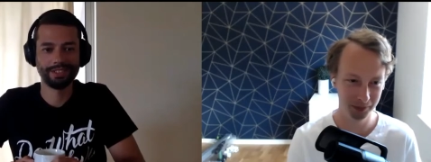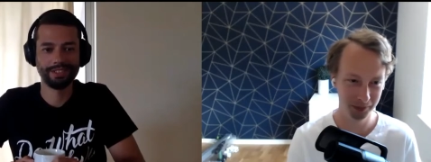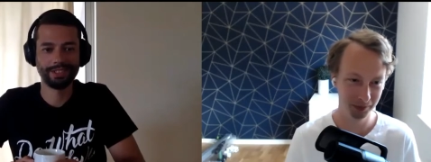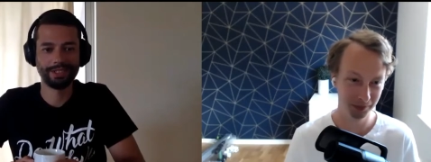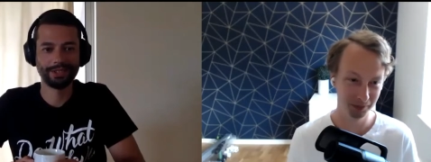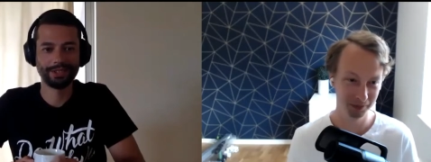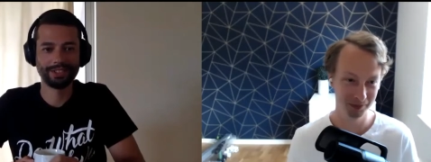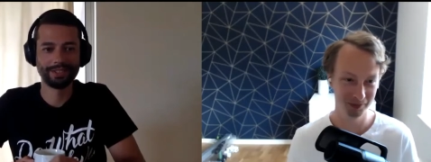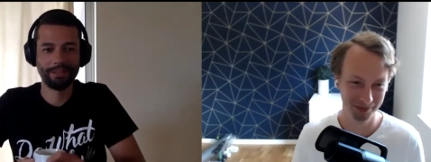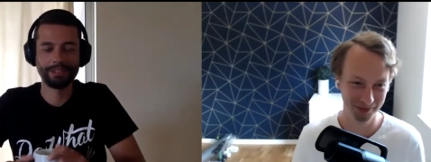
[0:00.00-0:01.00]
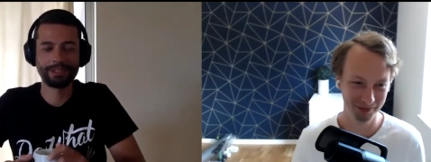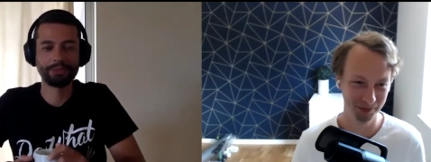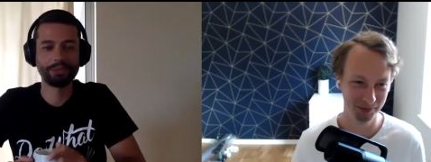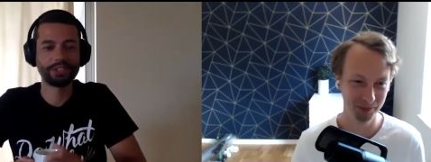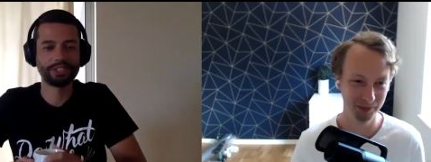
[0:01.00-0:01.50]
Speaker 1: they don't.
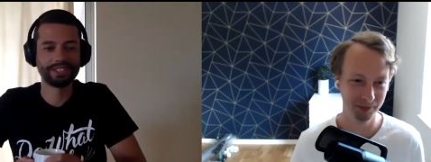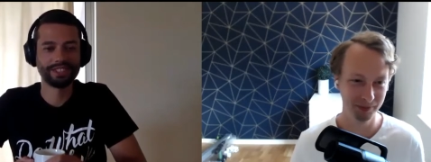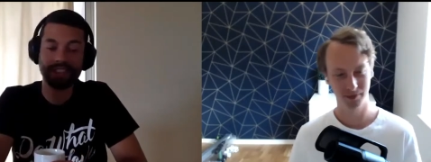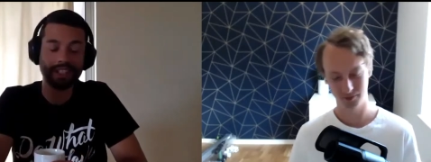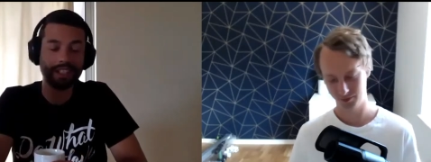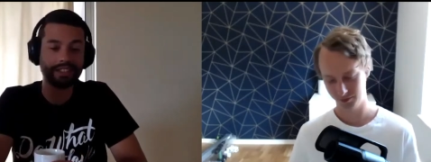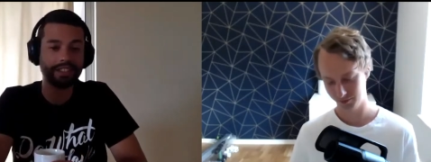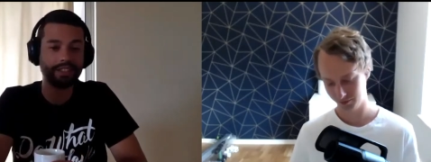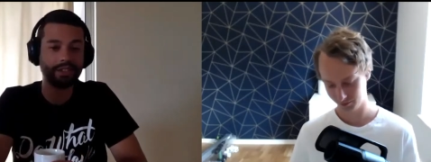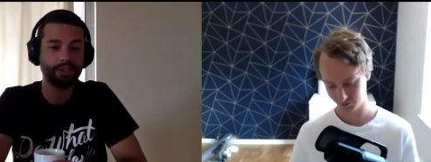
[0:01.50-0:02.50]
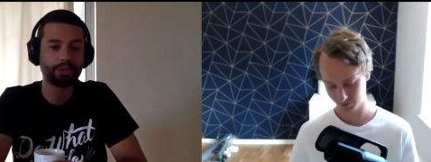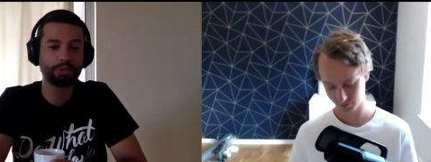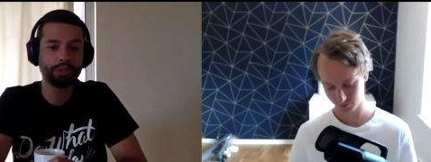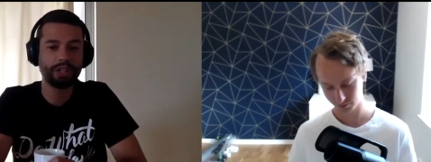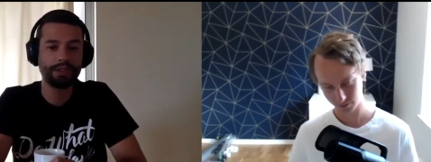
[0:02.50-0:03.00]
It's weird. The, the
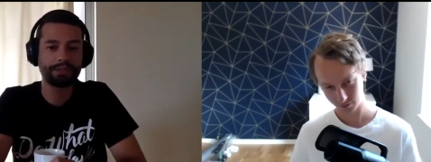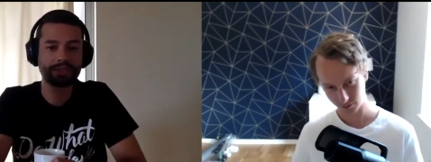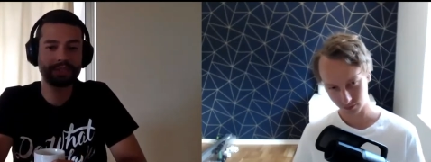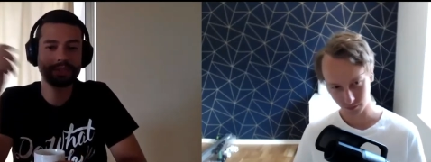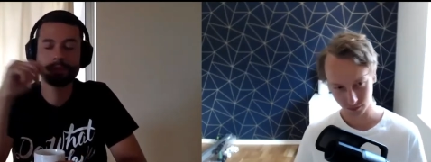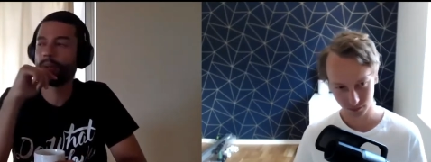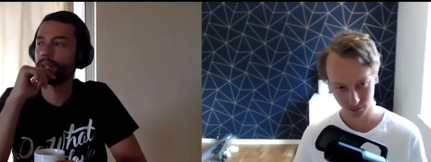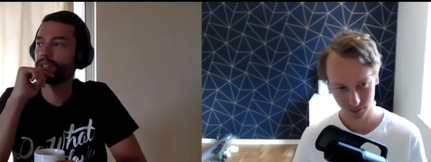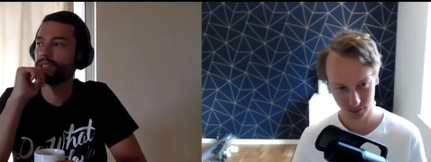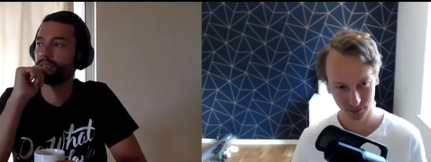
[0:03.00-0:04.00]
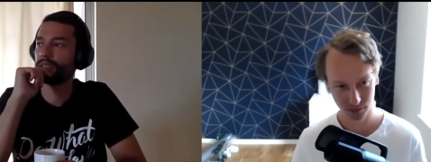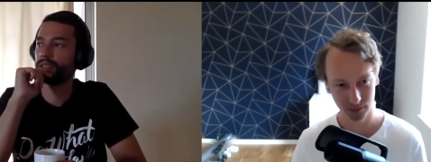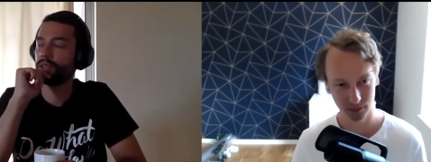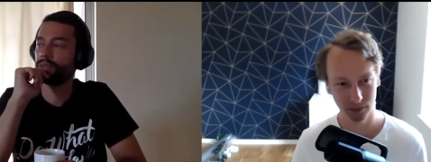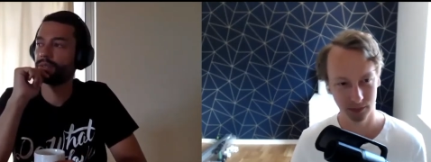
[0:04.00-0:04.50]
usual after parties at
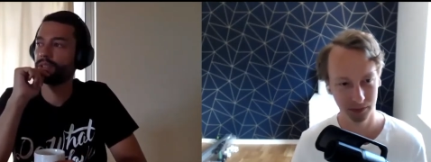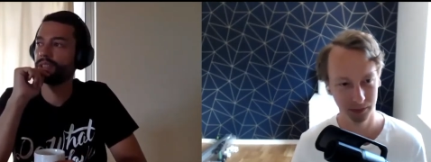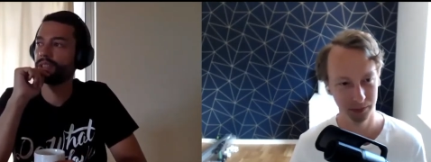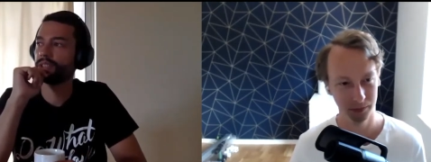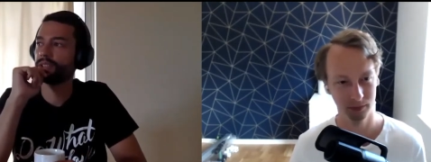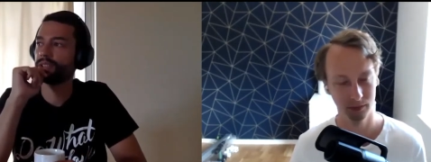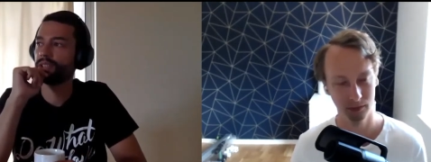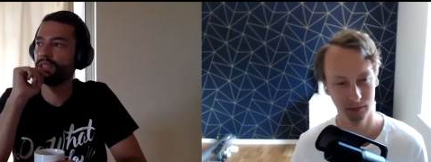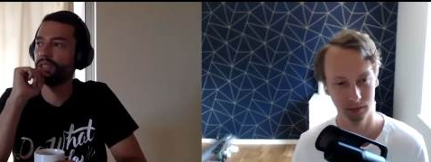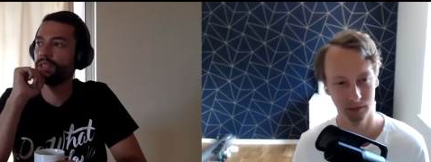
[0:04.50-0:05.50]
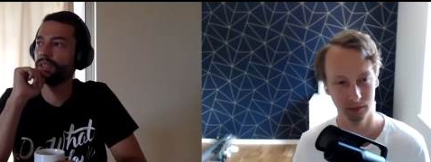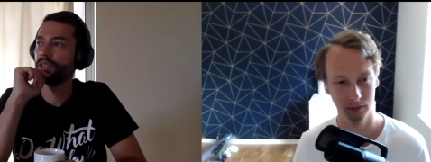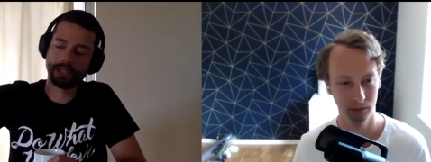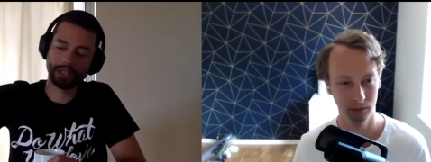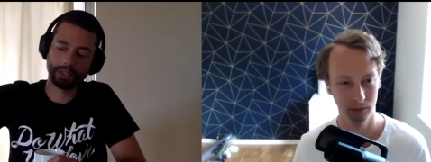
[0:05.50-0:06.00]
conferences, you see
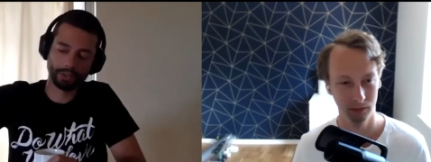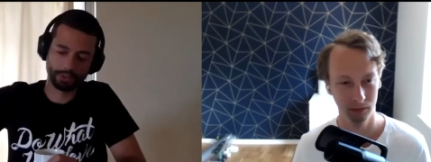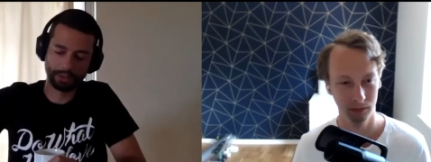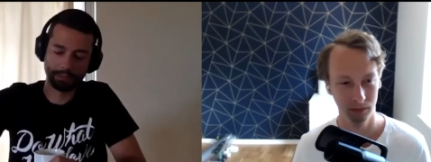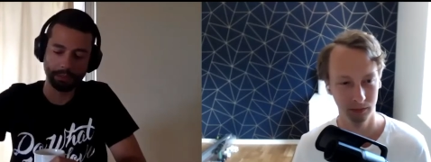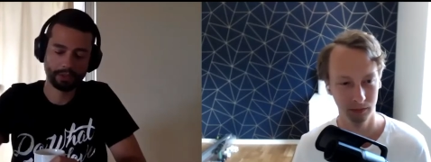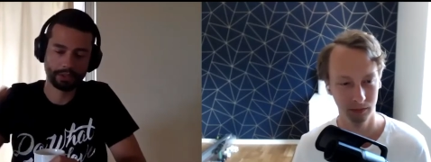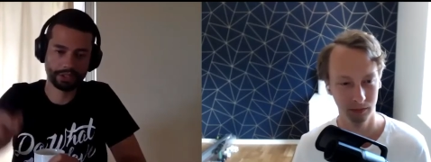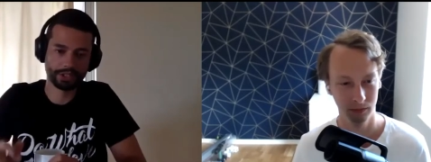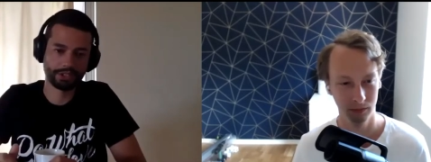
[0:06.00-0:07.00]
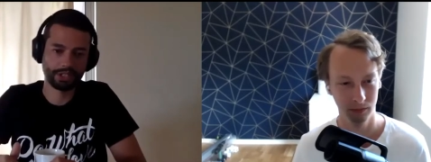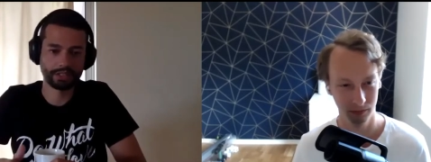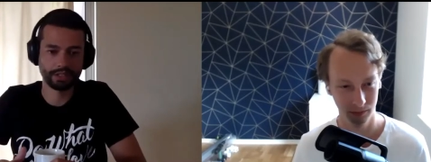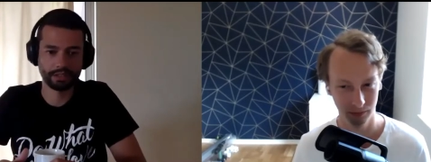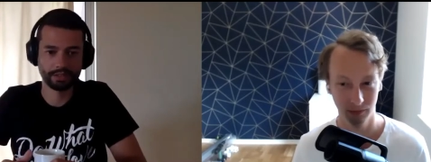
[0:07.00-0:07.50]
silos where people are just
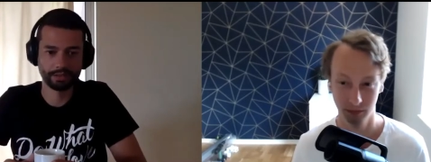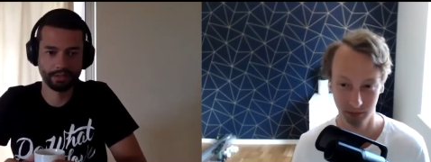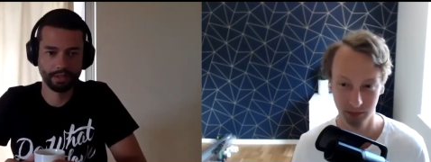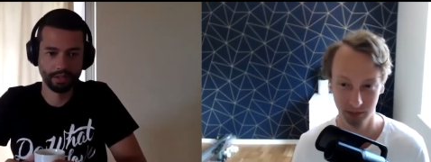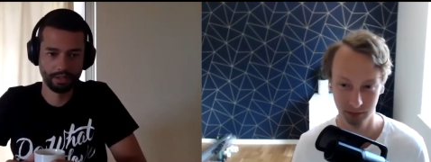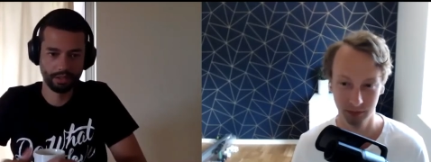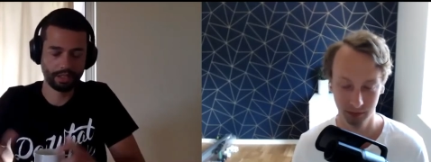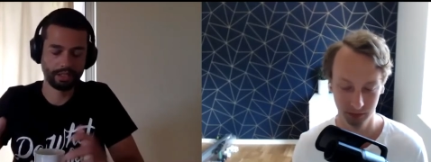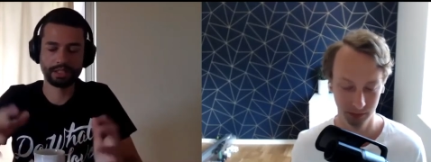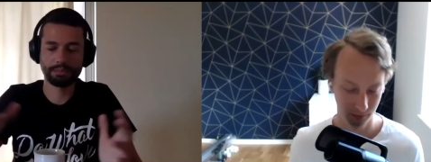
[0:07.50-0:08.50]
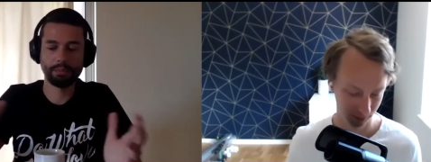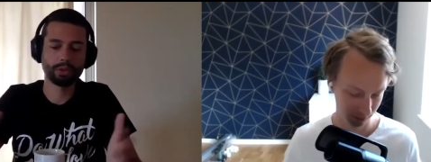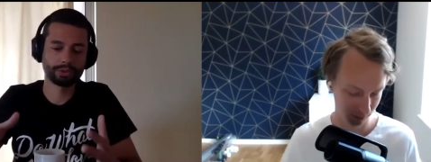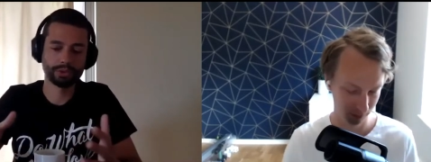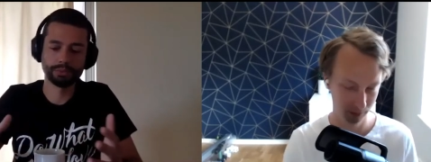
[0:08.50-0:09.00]
chatting like in
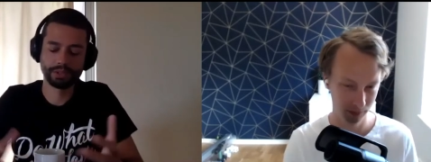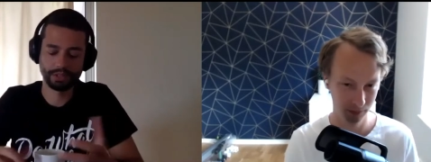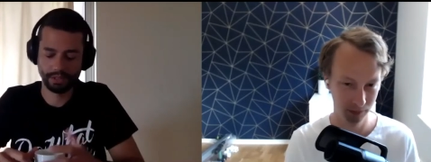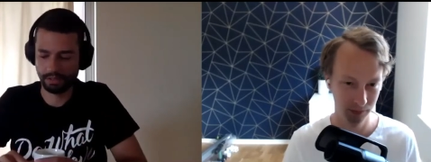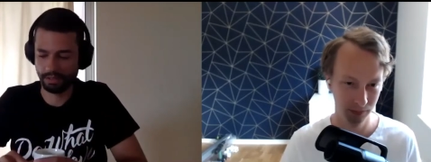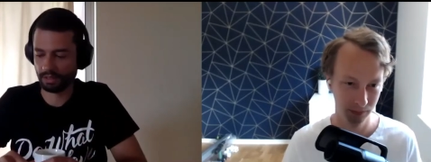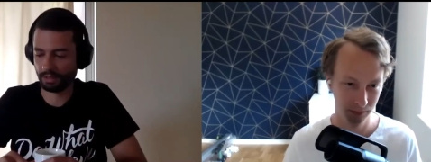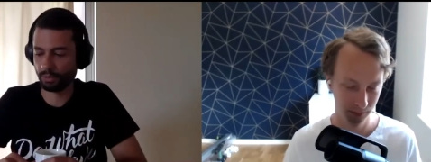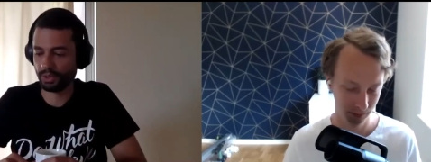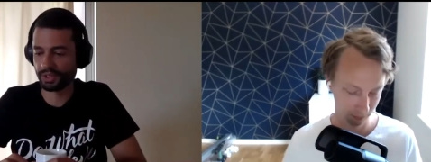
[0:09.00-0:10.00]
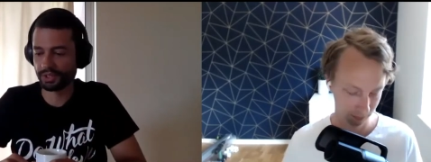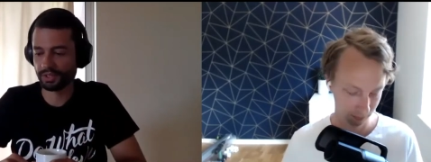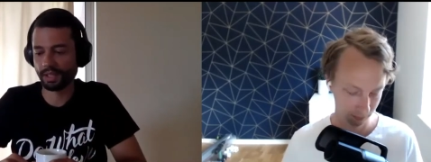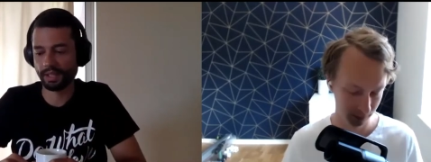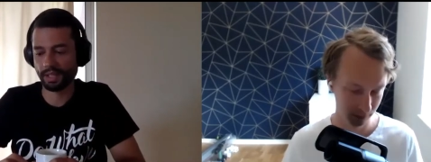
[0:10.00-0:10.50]
small groups it's a
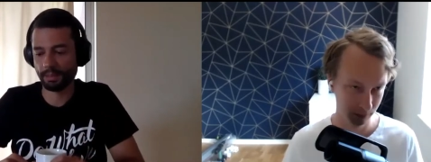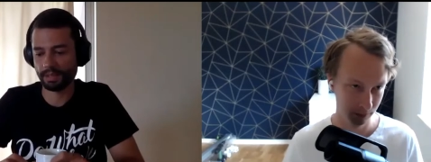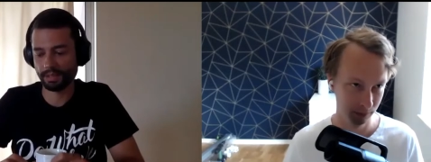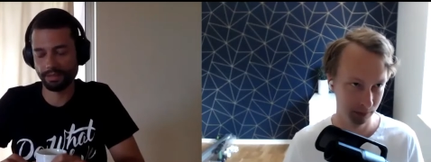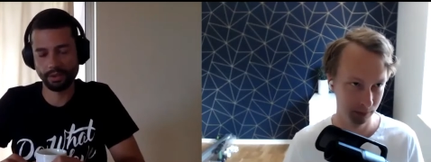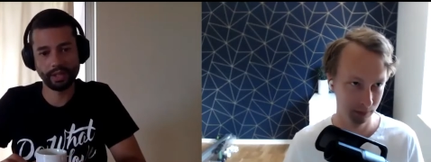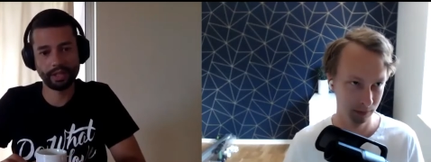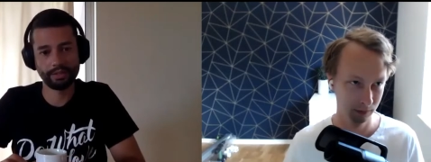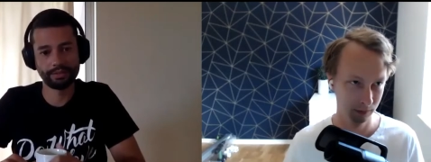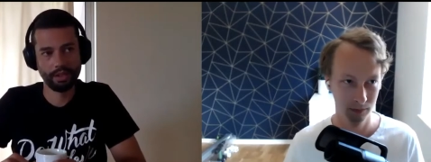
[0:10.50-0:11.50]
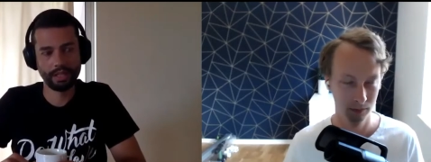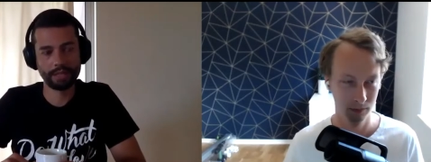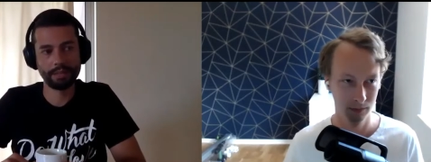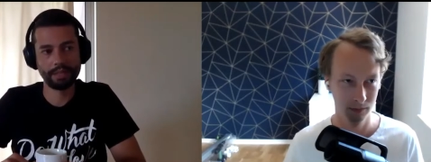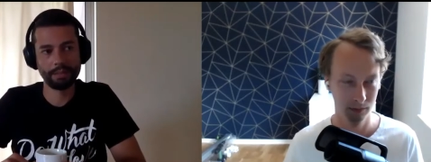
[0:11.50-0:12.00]
weird dynamics if you have
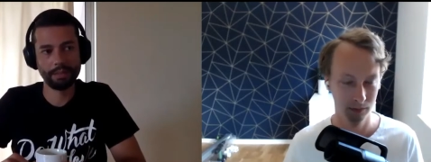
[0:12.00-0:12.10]
that many